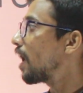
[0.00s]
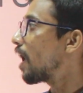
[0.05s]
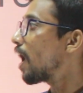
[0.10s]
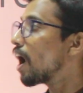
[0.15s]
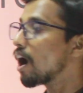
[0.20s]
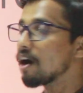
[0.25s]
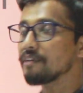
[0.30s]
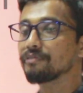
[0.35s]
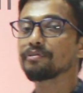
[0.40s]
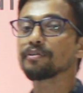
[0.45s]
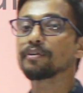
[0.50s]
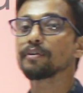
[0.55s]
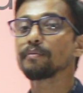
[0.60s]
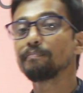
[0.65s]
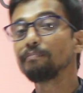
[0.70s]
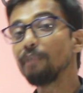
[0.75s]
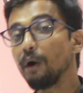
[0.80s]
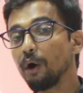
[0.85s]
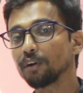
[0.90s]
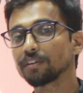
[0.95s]
of
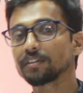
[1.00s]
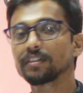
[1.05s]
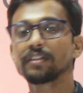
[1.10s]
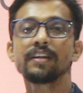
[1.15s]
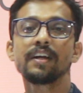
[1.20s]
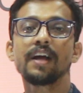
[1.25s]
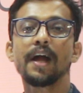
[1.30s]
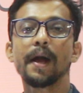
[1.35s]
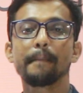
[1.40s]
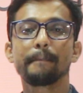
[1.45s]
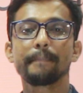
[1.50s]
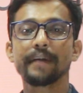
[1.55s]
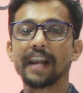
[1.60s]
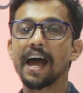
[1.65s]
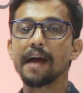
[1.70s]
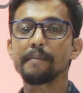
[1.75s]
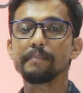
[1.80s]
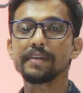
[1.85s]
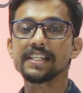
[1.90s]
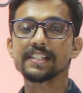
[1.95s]
both
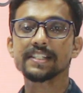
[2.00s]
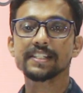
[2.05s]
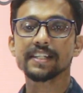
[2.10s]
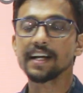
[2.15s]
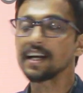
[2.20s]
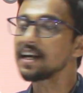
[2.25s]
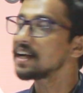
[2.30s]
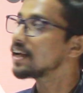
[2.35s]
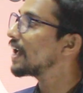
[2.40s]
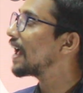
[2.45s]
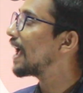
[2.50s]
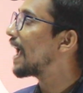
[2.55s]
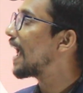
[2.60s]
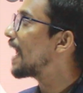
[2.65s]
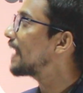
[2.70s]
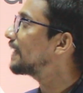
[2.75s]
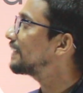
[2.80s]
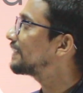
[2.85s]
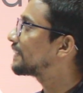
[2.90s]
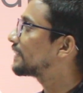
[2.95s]
Prime Minister
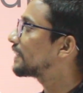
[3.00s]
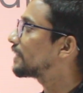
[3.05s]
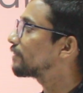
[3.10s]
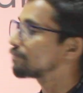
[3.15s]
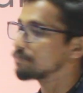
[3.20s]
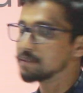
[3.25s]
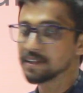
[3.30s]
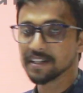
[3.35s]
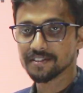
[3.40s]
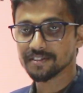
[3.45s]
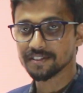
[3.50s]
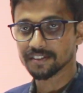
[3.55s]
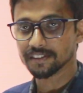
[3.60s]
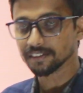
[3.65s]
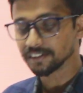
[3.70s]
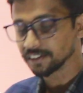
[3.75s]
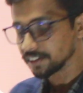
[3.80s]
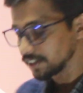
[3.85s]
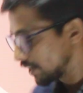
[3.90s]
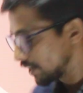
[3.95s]
and Chief Minister.